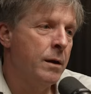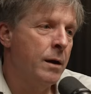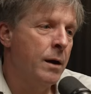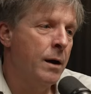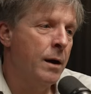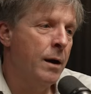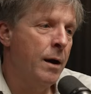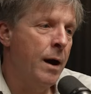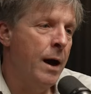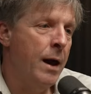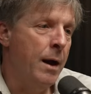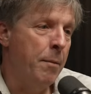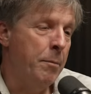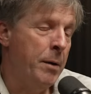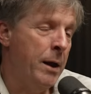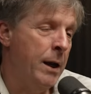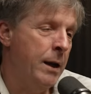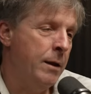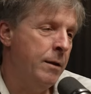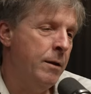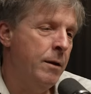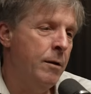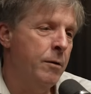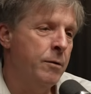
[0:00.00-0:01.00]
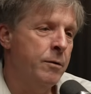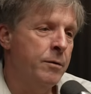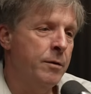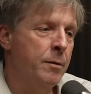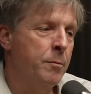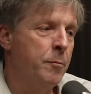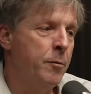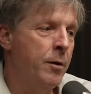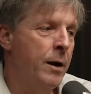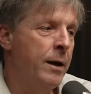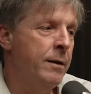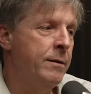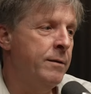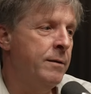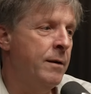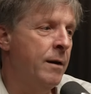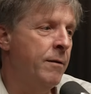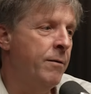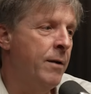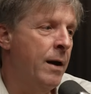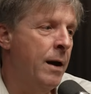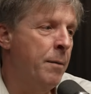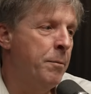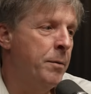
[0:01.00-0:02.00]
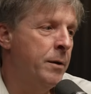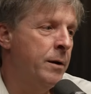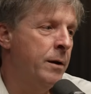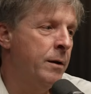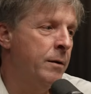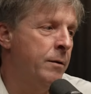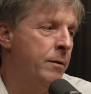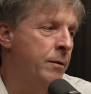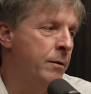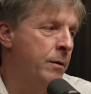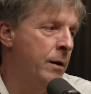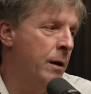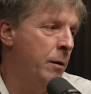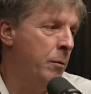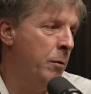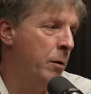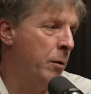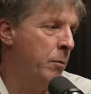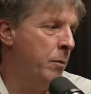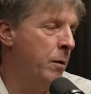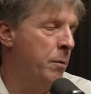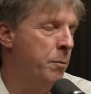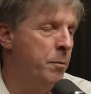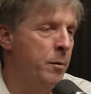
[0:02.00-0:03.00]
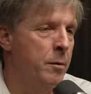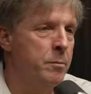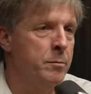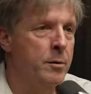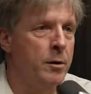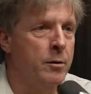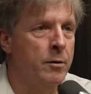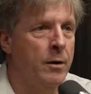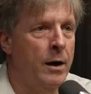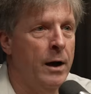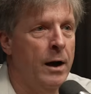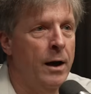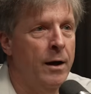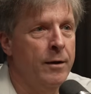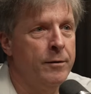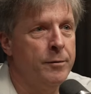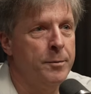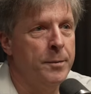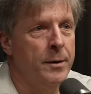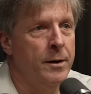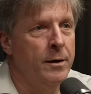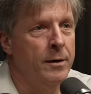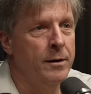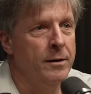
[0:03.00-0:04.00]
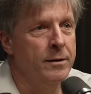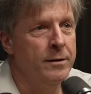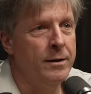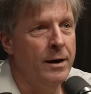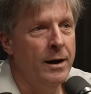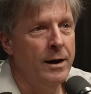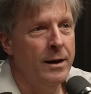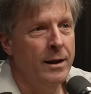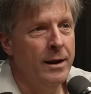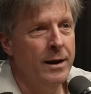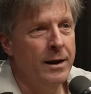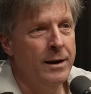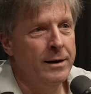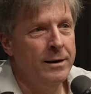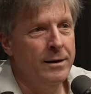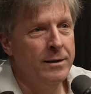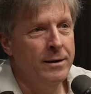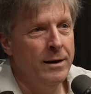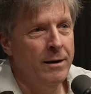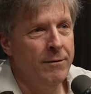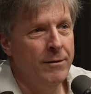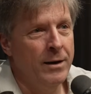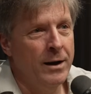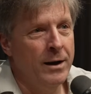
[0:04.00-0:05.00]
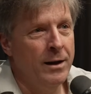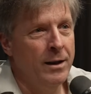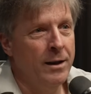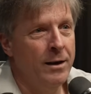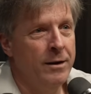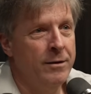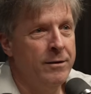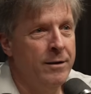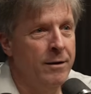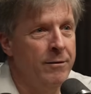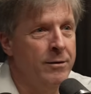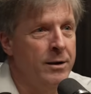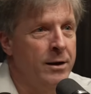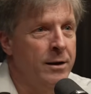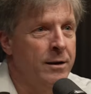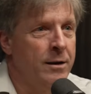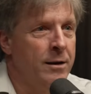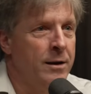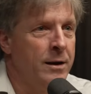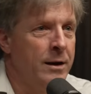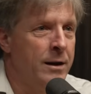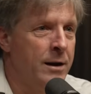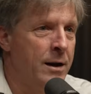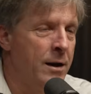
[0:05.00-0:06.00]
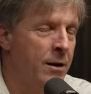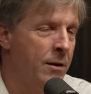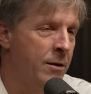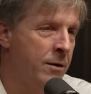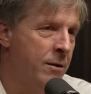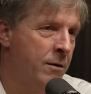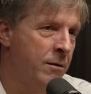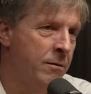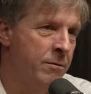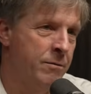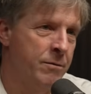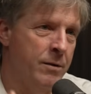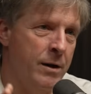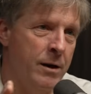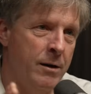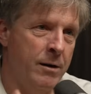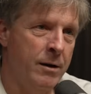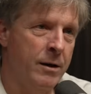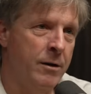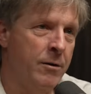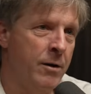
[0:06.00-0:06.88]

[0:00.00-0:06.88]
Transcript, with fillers: Yeah, I, but you know, there's some great stuff happening too. I work with Bumrungrad Hospital in Thailand, and they've got a longevity clinic now, and they're very